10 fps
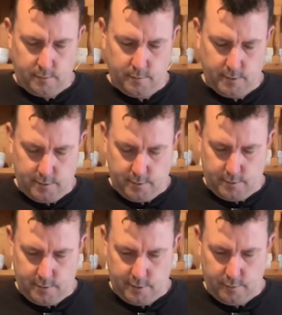So we're
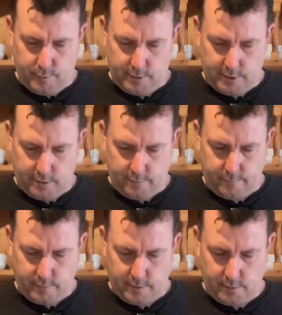doing 2% of
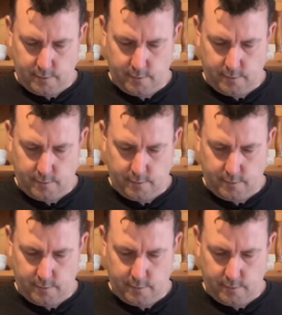that.